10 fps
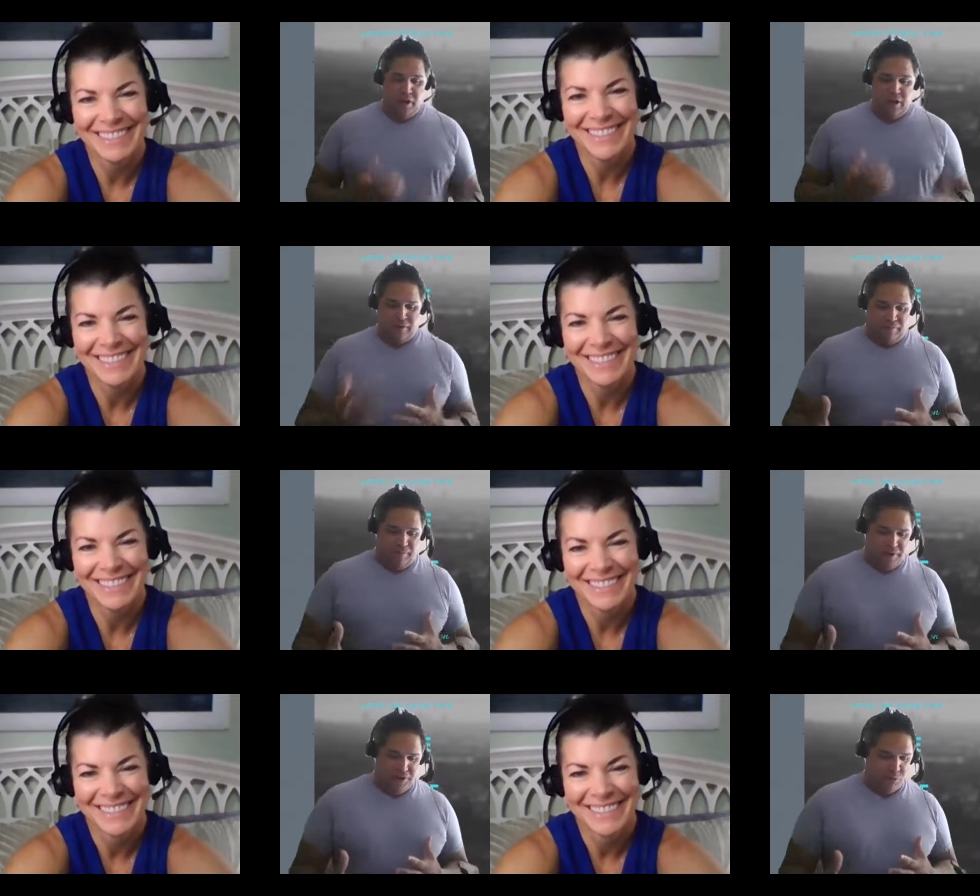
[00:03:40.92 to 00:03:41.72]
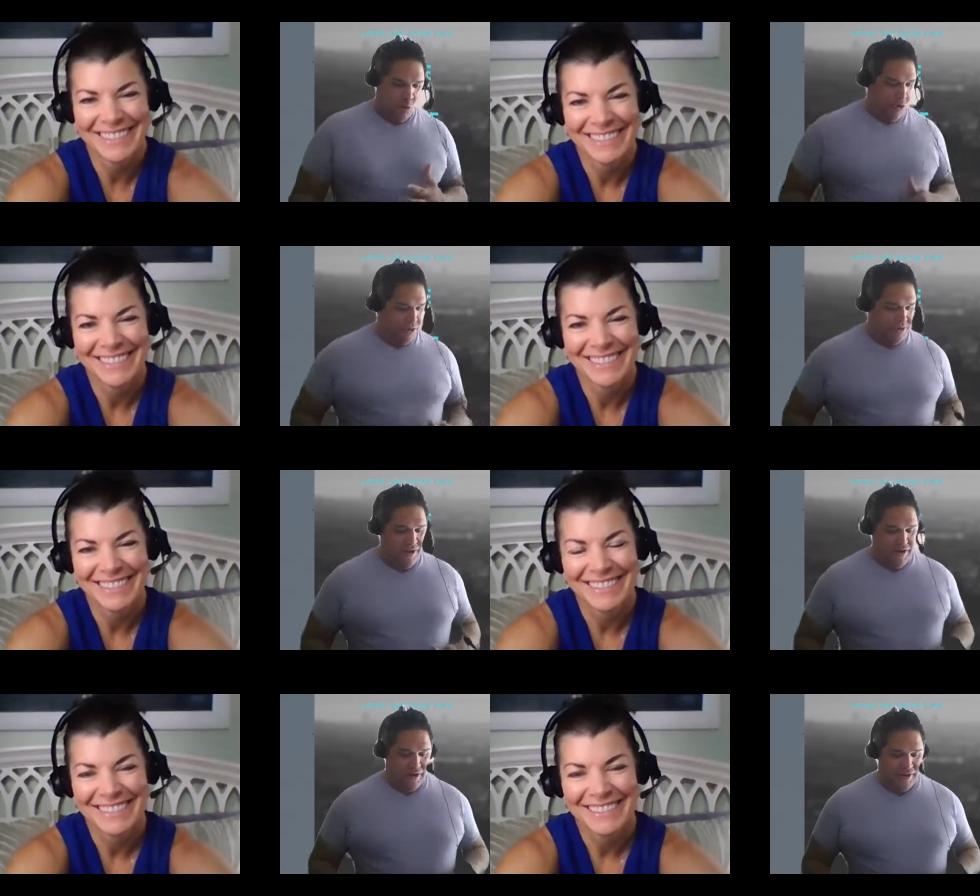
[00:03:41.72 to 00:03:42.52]
Speaker 1: in the fitness world,
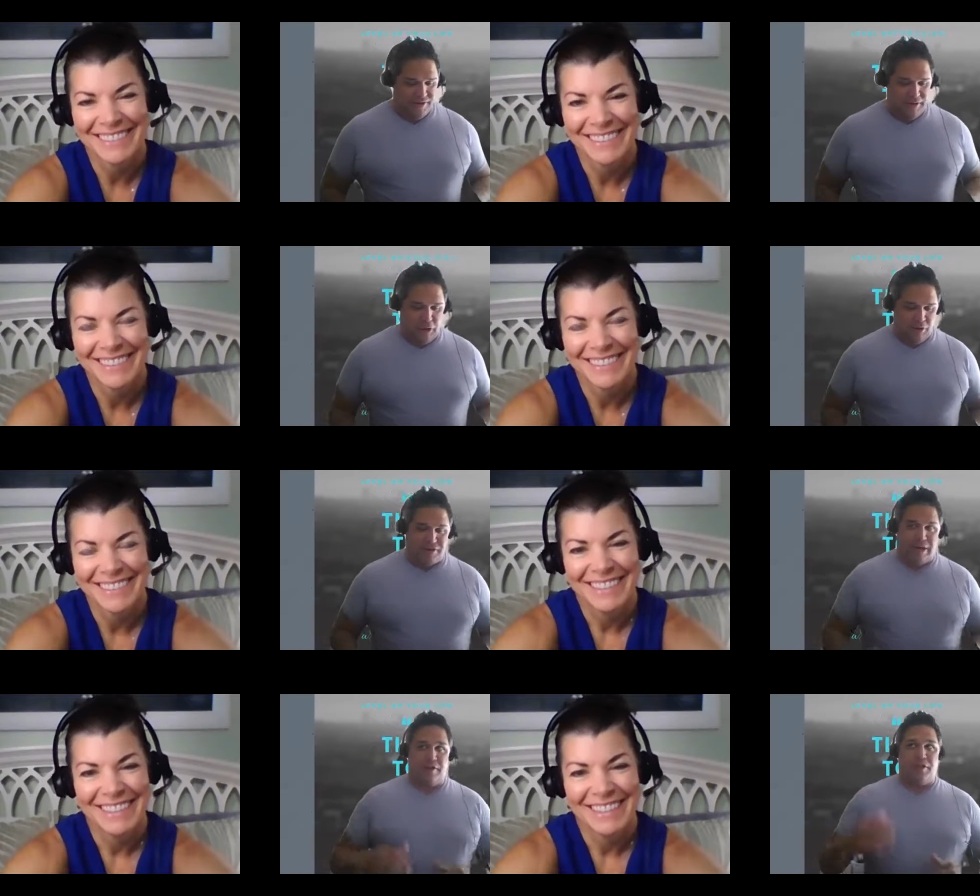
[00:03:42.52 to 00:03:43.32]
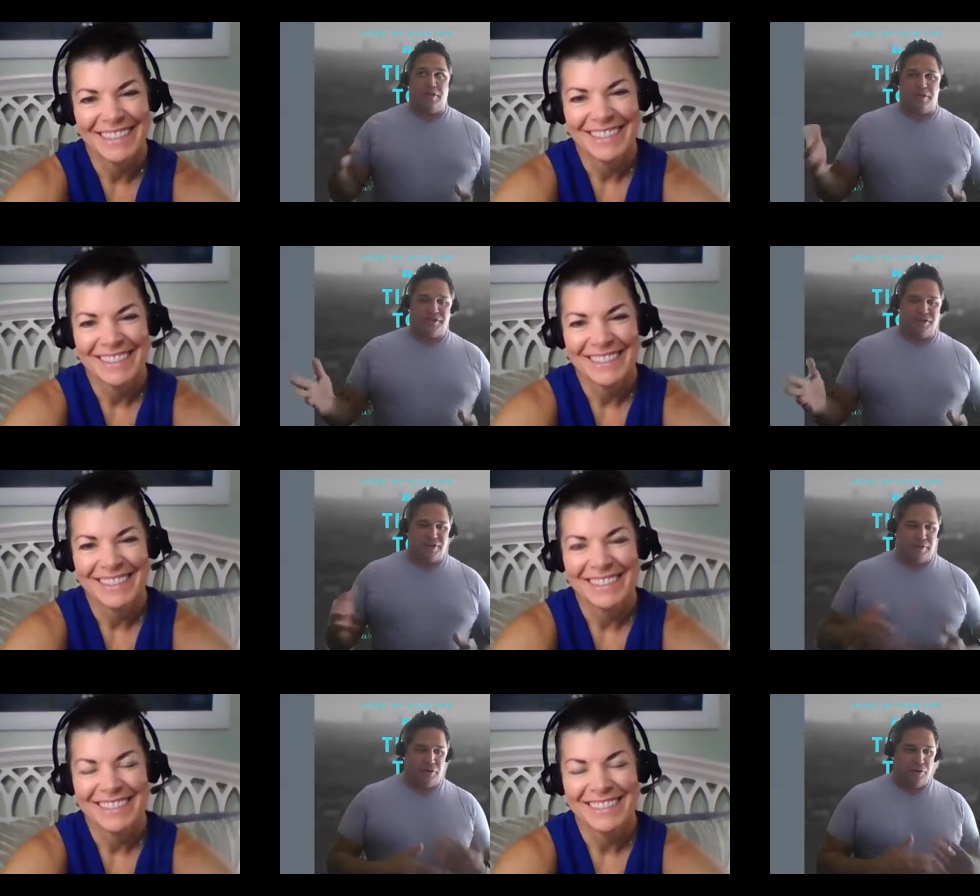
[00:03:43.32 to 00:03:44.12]
because, you know, as a lot of the listeners
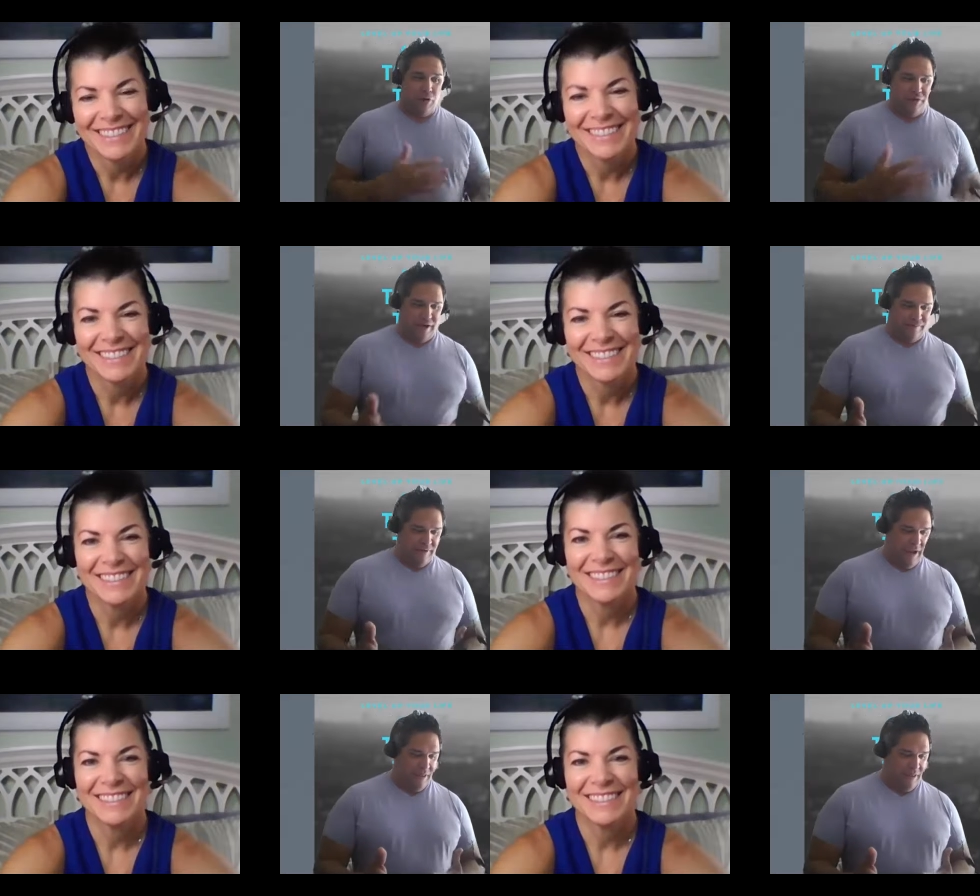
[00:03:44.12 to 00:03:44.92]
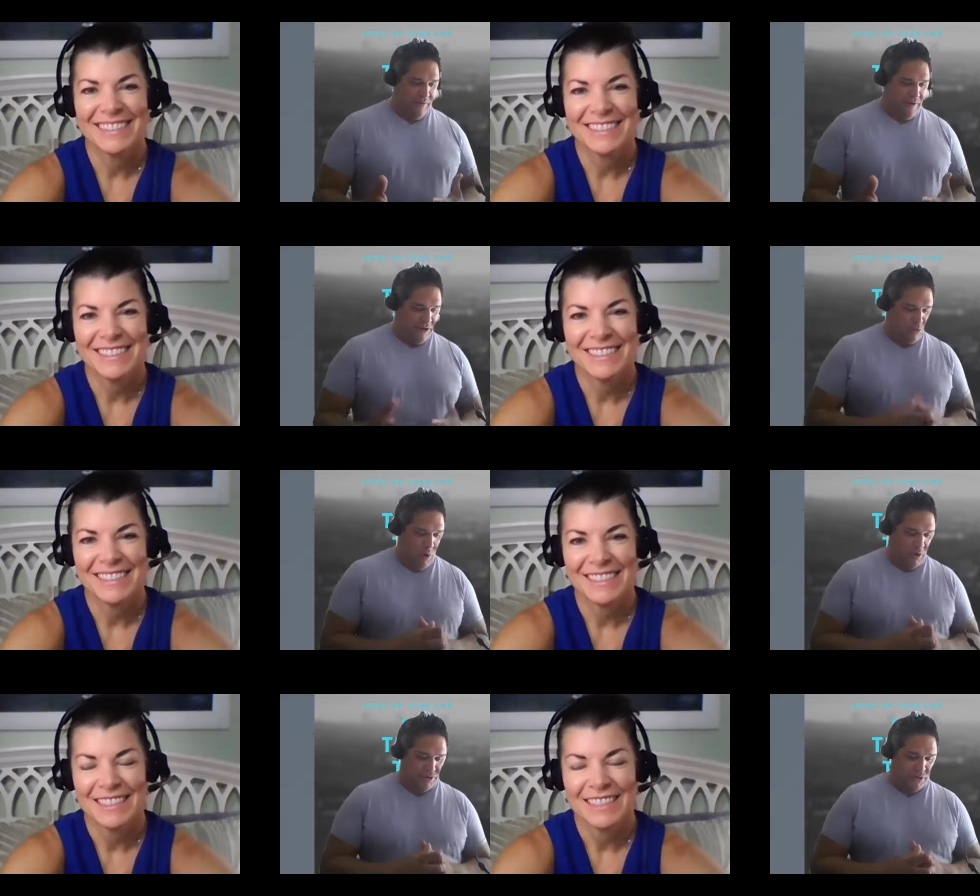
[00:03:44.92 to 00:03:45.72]
out there know that I kind of live it as
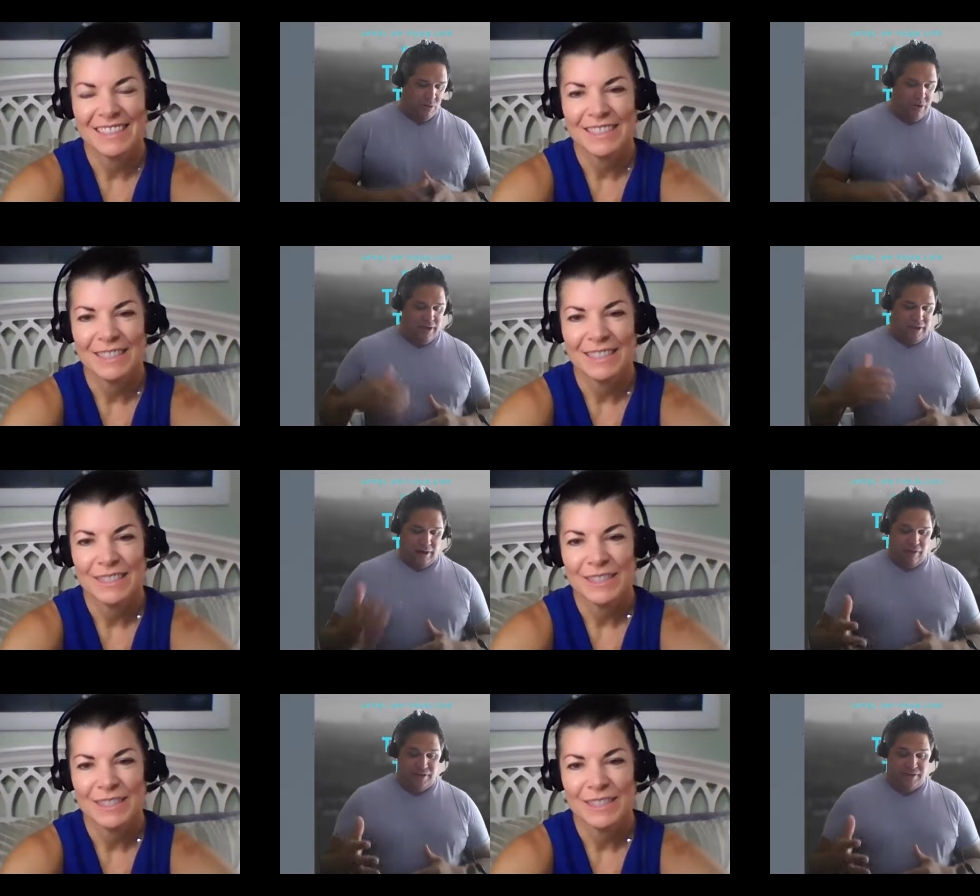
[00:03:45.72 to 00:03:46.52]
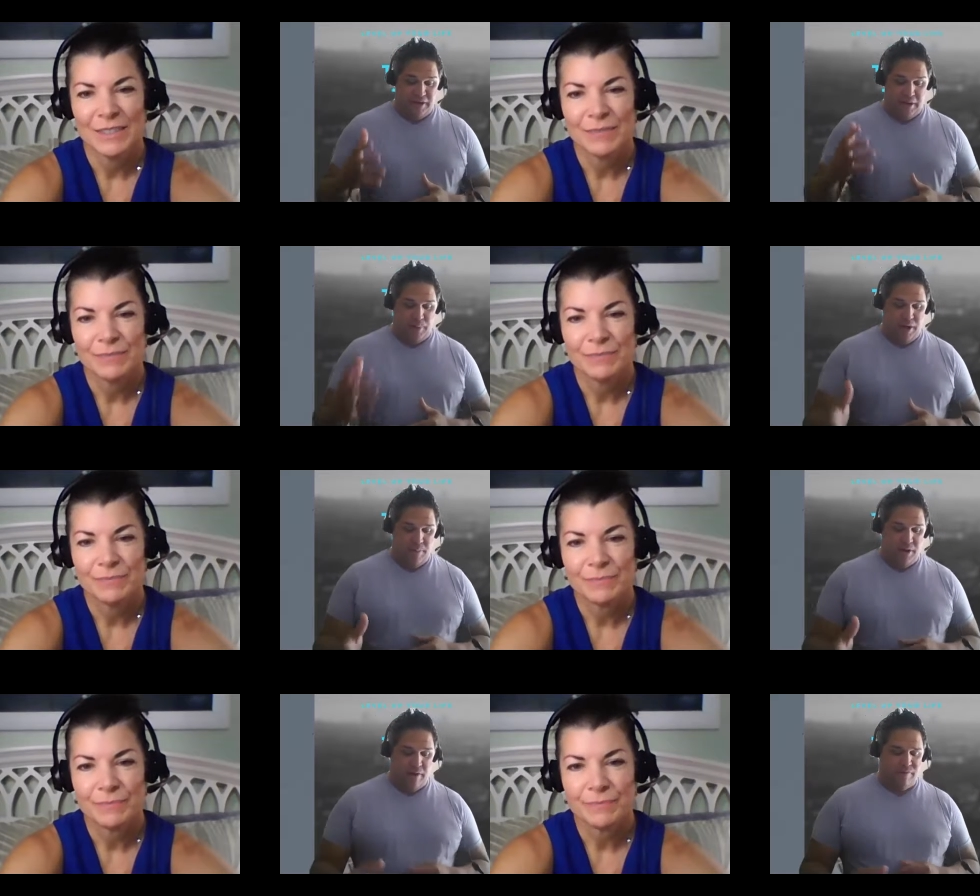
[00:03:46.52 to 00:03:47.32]
well. So Kerry is the
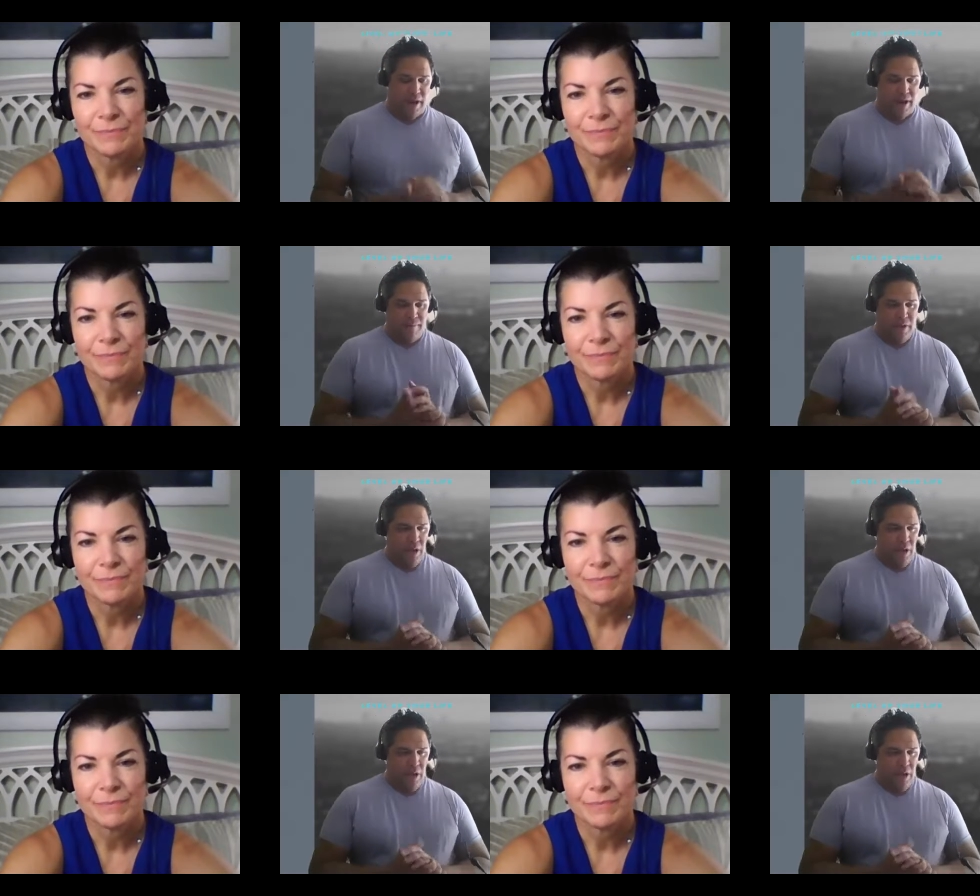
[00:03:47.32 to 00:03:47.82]
epitome of that.